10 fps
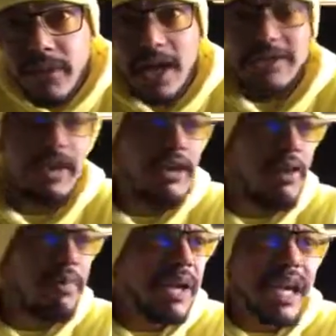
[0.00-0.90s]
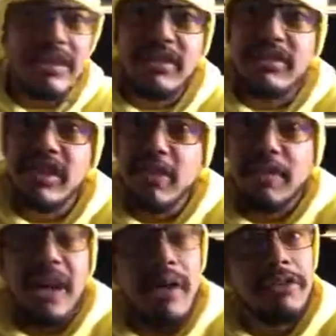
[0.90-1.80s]
I started off being innocent seeming,
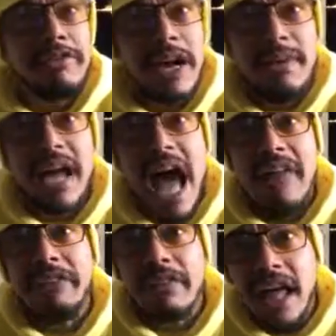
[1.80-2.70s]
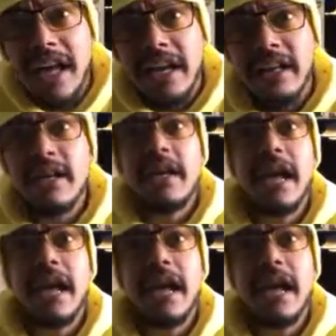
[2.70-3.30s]
but I was very athletic